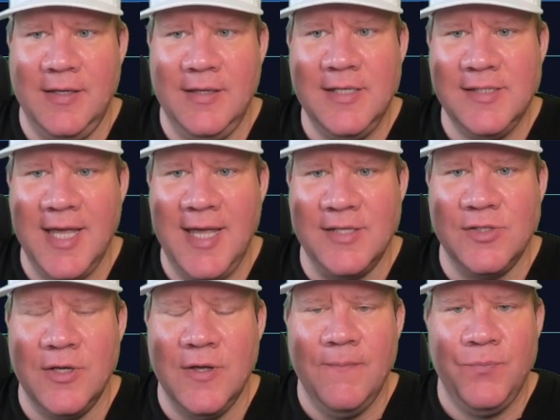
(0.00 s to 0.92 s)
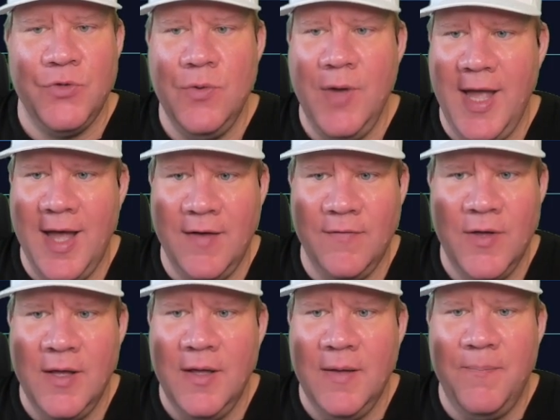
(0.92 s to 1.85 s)
In this case, you have
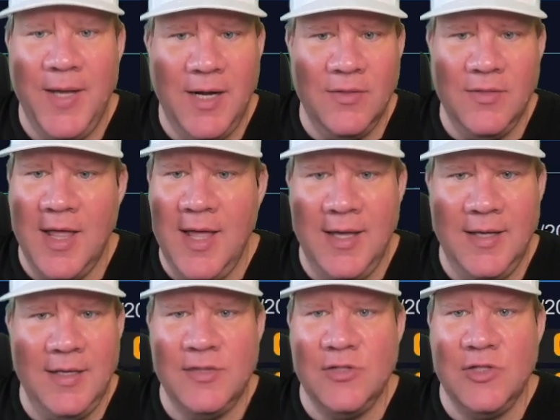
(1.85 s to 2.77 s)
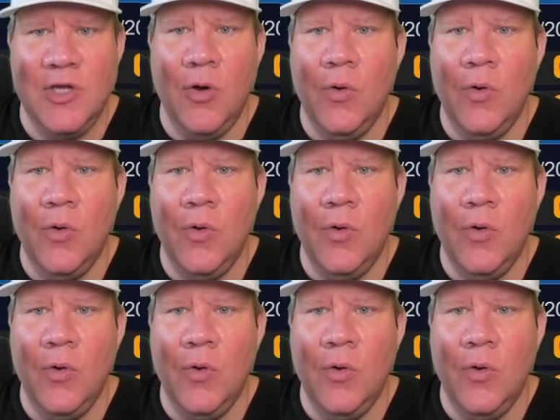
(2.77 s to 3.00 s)
Bet Online is the